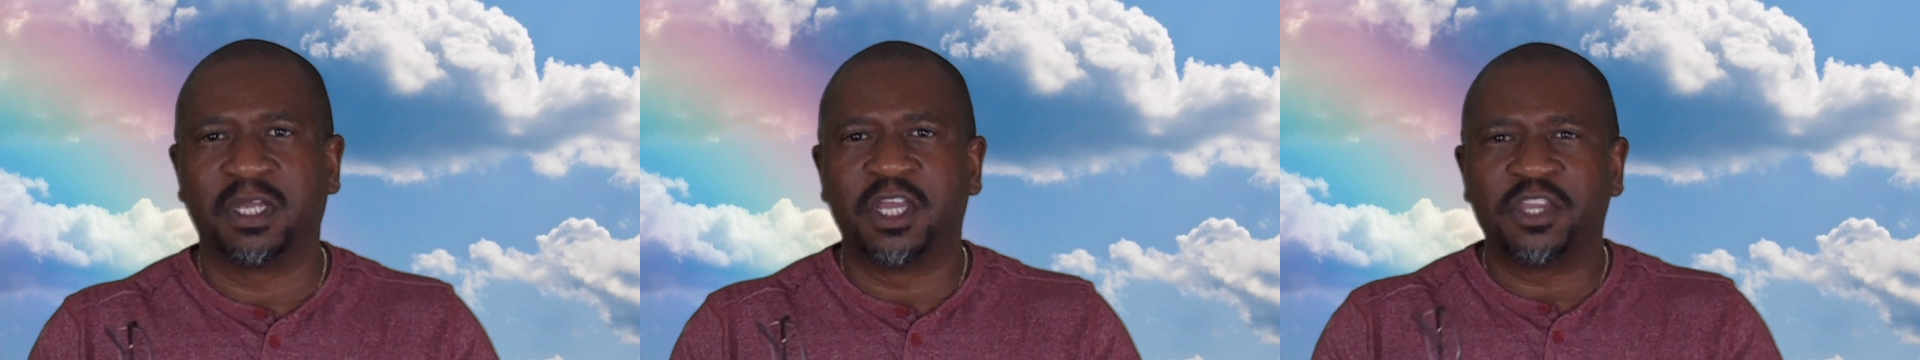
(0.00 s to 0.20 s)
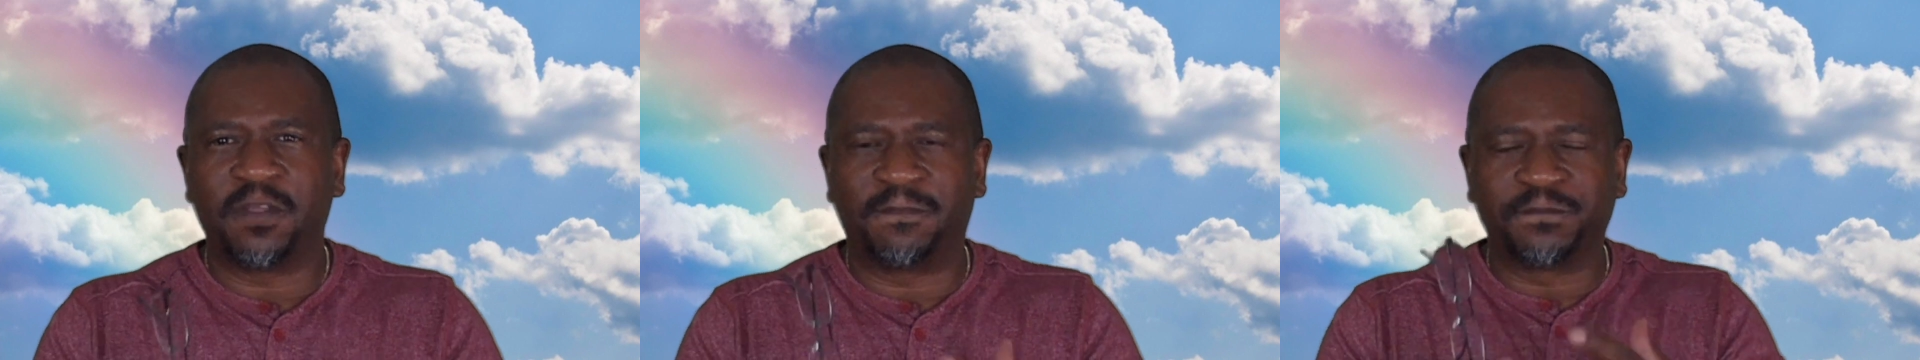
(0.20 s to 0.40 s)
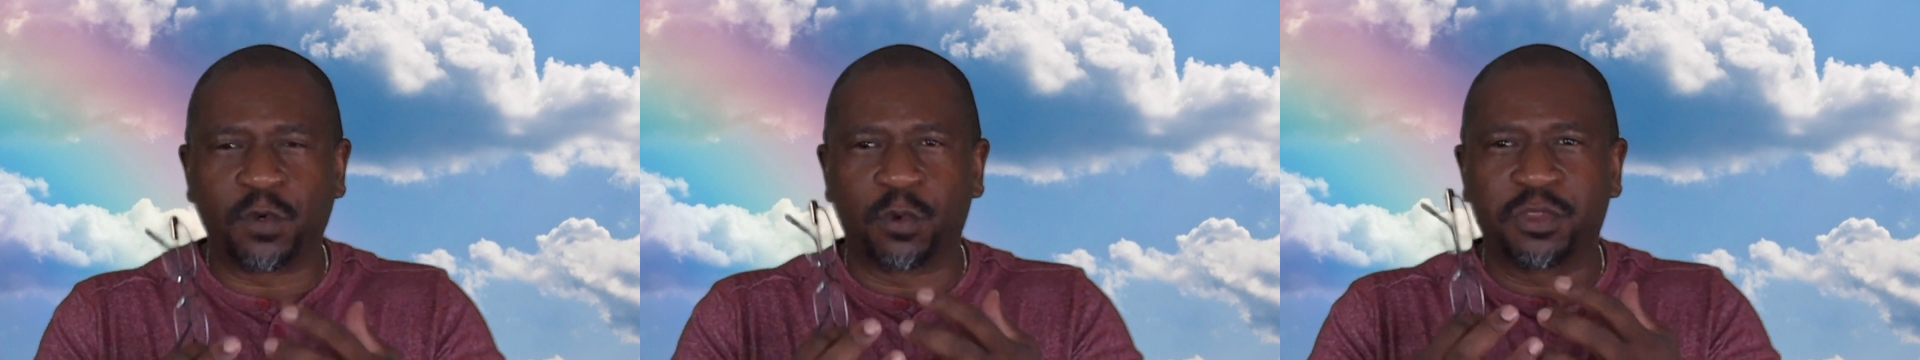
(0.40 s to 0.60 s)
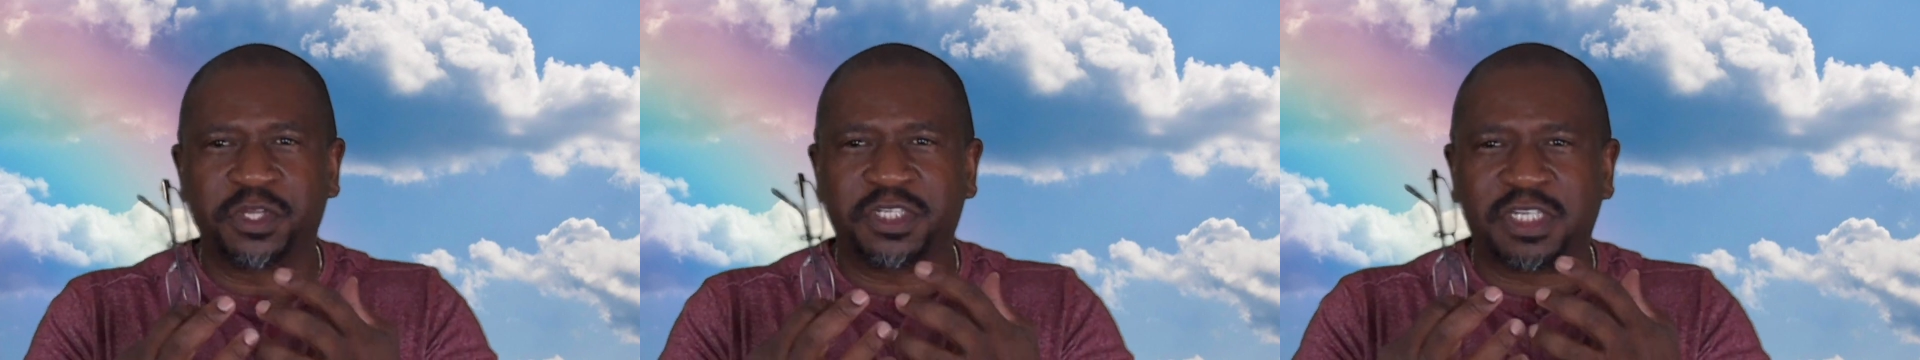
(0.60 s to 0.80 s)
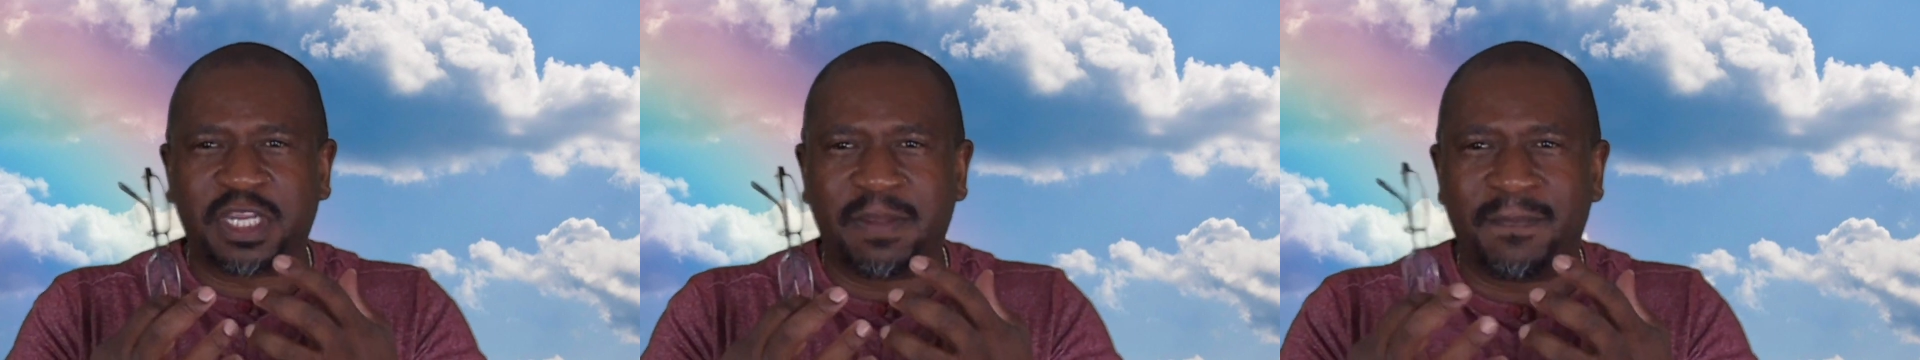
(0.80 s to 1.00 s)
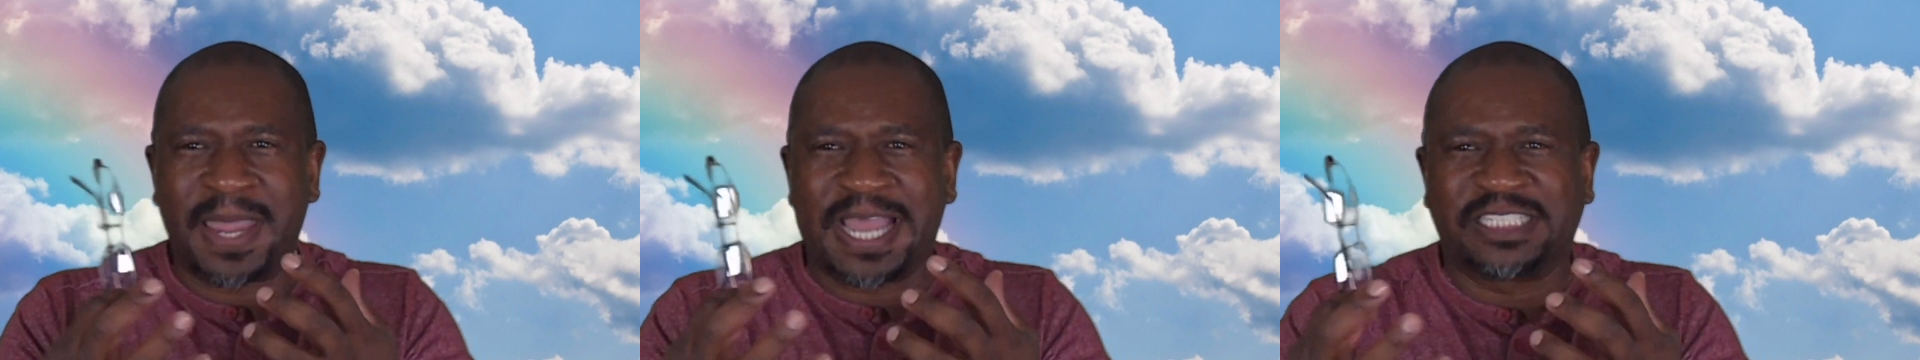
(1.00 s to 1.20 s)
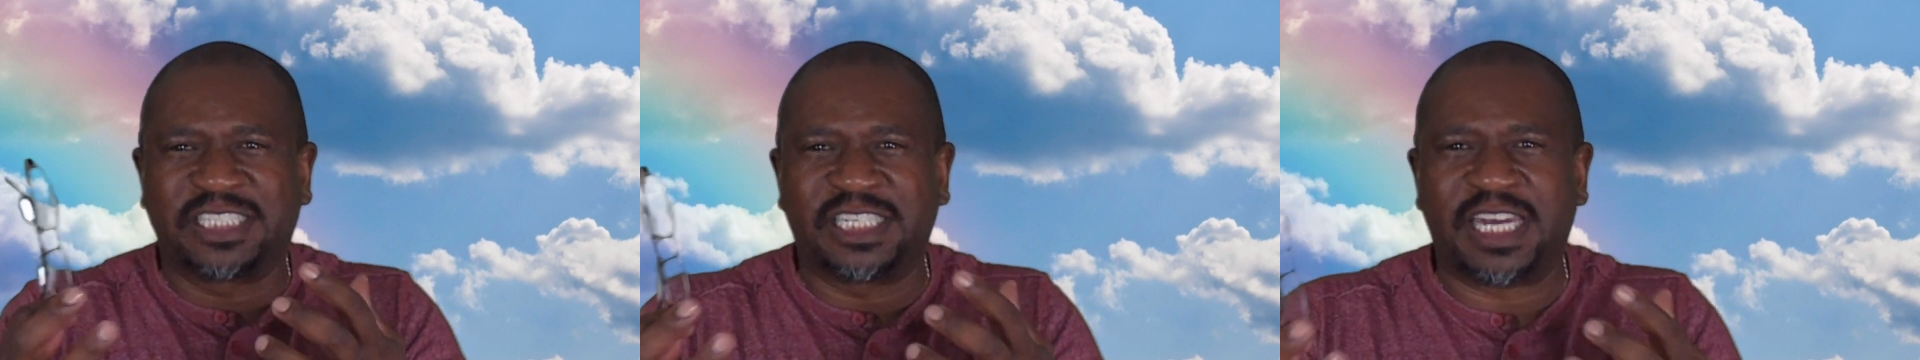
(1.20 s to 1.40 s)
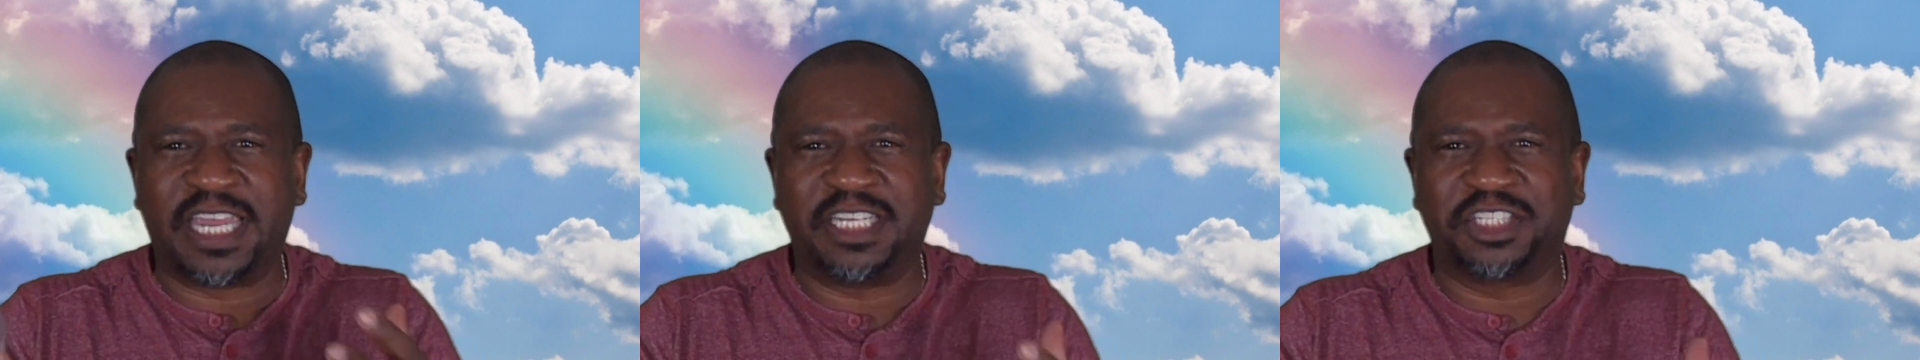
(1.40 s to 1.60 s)
the furthest
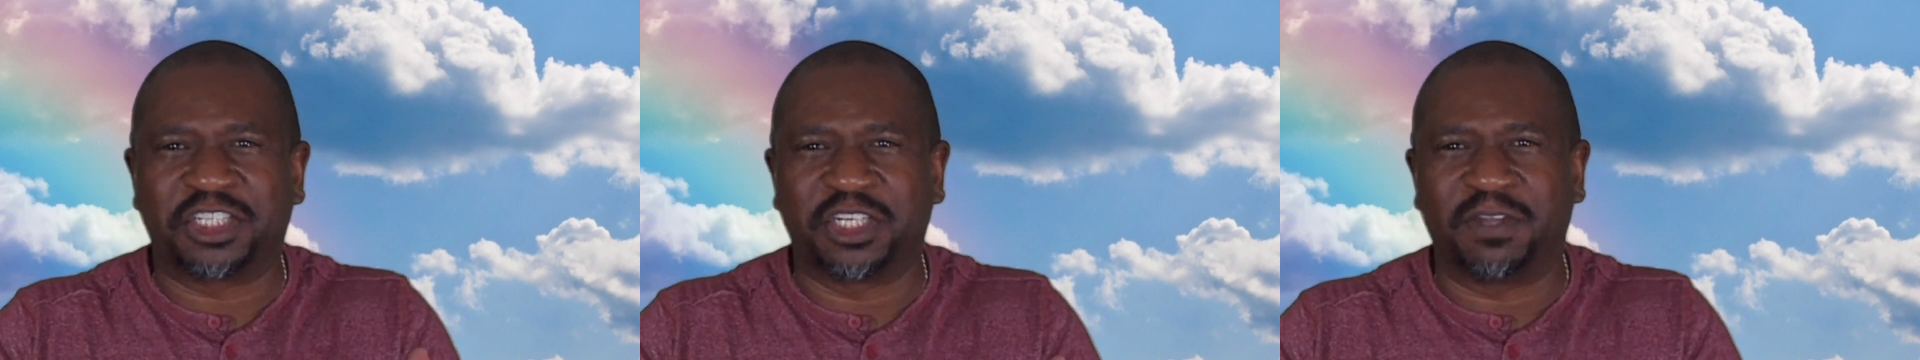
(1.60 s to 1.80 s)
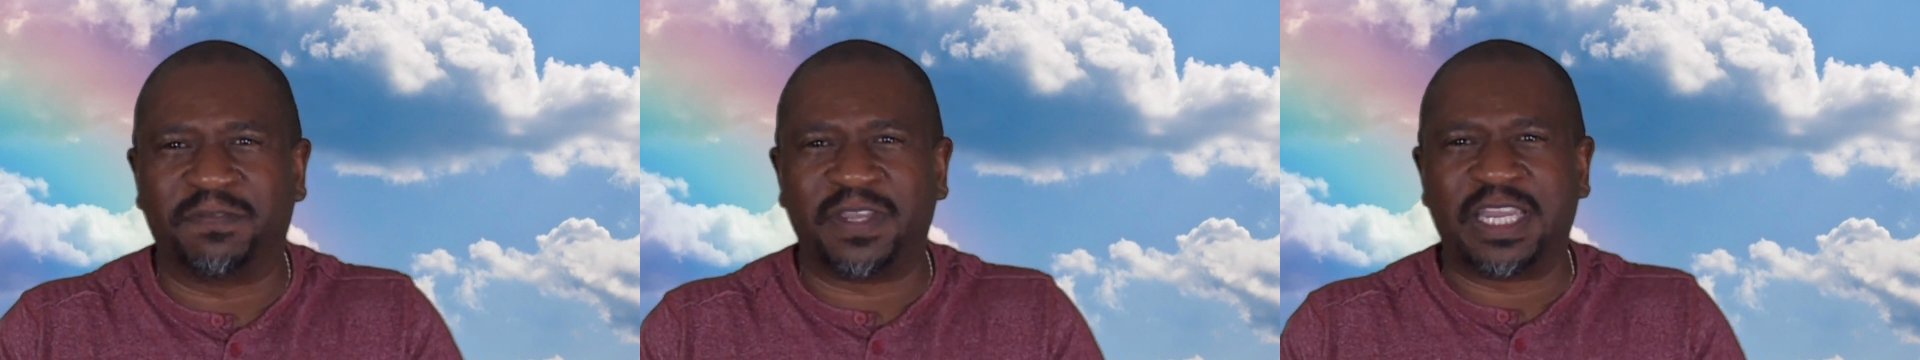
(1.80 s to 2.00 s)
imagination of